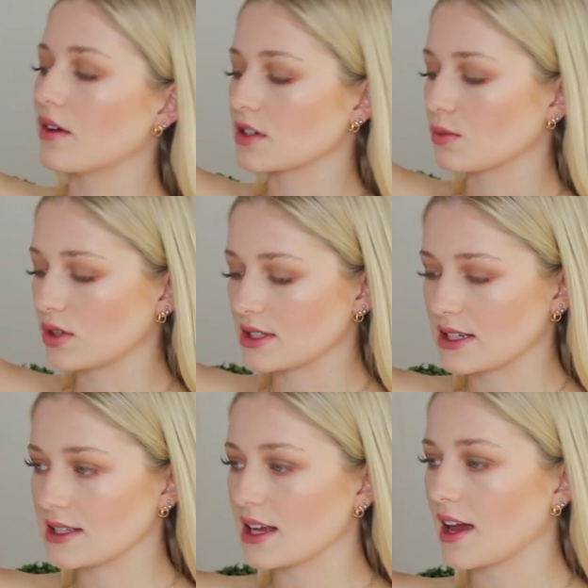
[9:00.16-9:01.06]
comfortable. It's
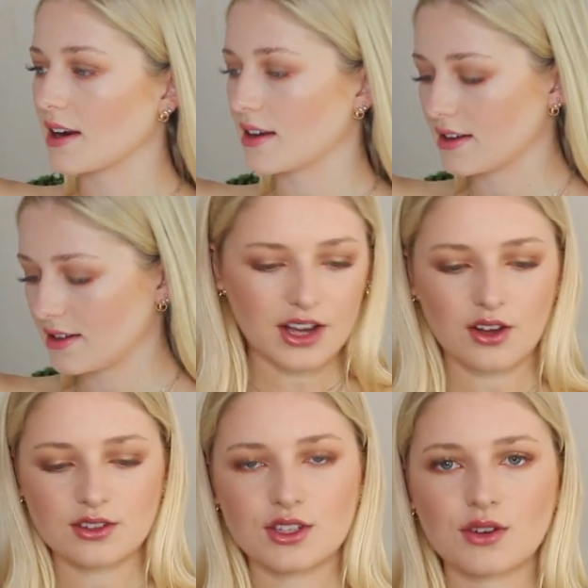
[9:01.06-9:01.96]
insane. I
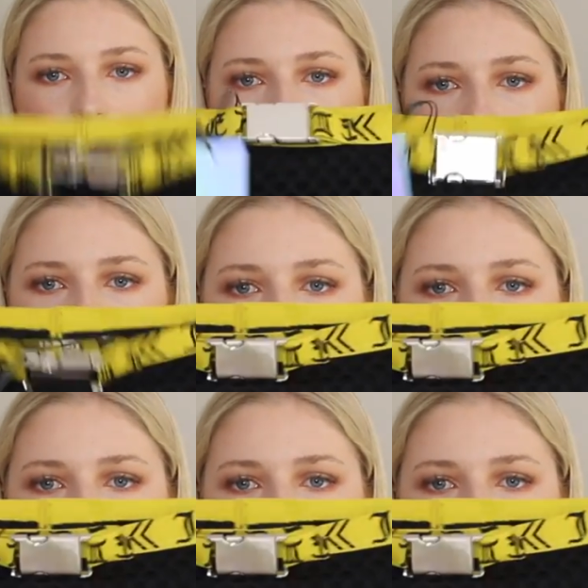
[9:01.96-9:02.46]
also got